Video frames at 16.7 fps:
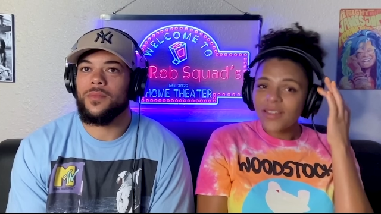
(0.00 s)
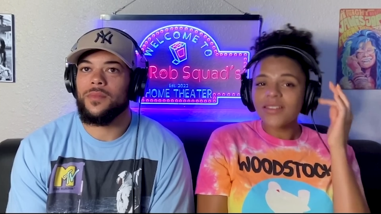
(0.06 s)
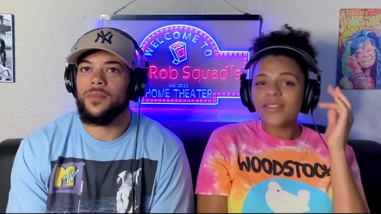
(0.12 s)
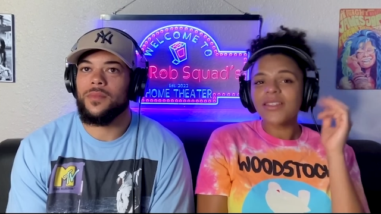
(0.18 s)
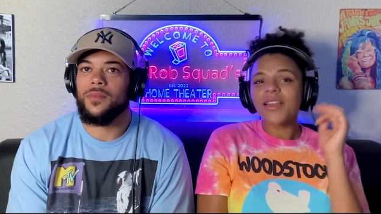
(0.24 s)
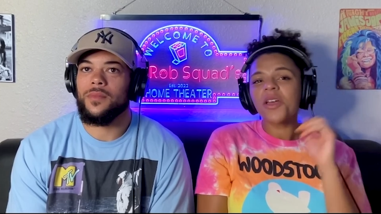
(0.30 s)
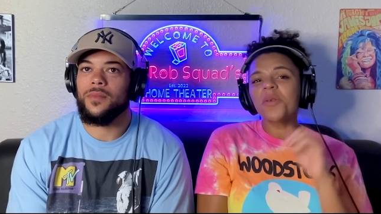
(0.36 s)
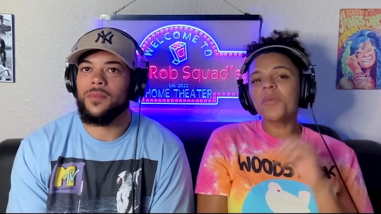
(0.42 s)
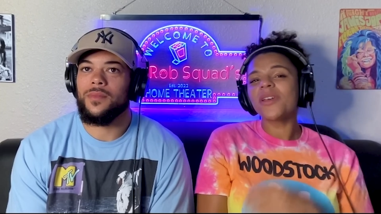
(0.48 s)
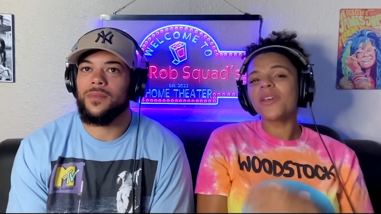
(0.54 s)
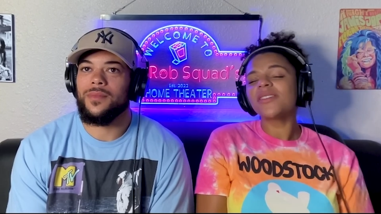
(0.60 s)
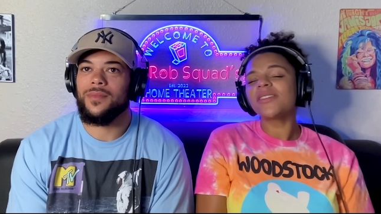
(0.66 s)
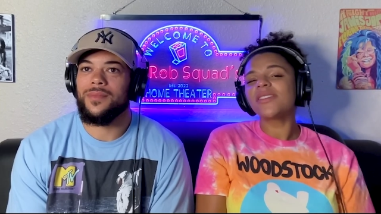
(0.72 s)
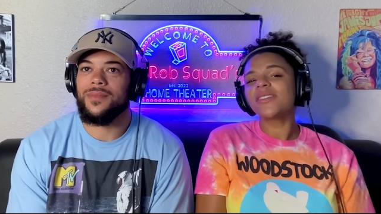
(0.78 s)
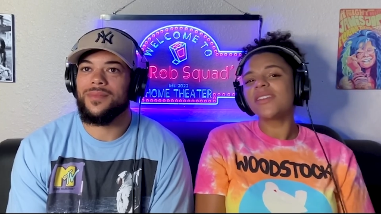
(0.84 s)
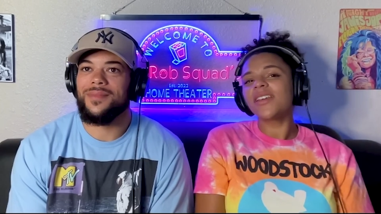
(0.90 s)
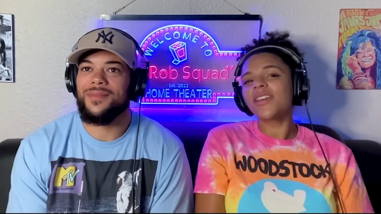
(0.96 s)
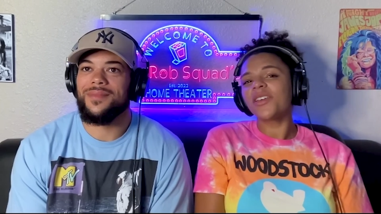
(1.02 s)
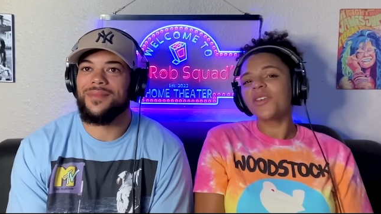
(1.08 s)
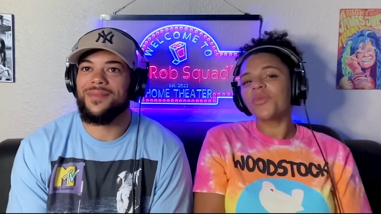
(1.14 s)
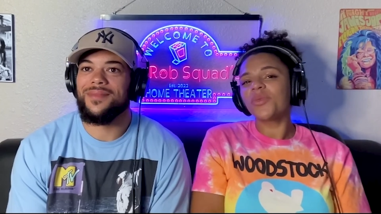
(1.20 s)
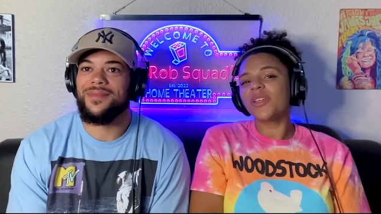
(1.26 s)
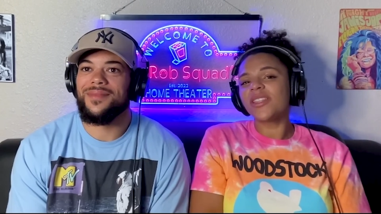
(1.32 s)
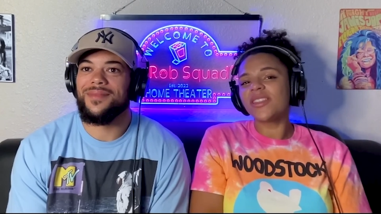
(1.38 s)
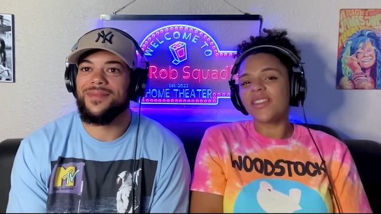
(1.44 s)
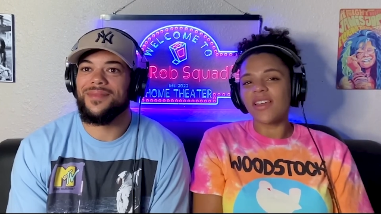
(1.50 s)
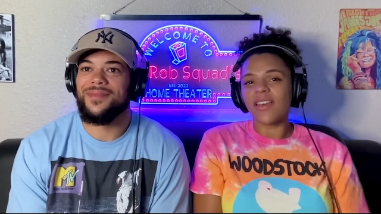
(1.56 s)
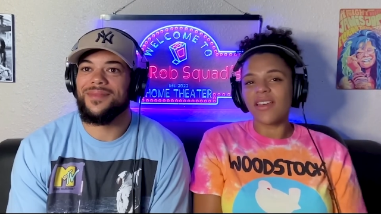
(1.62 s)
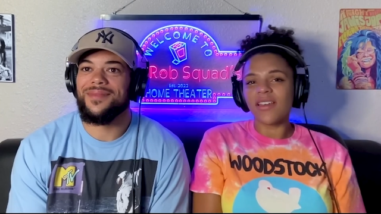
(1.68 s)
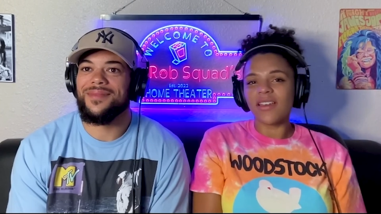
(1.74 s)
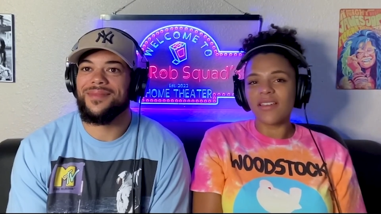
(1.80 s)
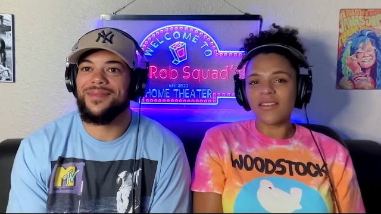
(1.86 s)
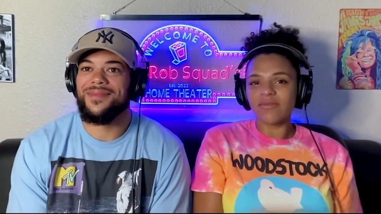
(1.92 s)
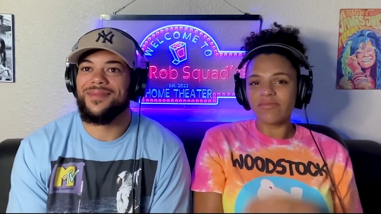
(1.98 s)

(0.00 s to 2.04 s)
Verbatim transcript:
Speaker 1: Talk about sticking with it.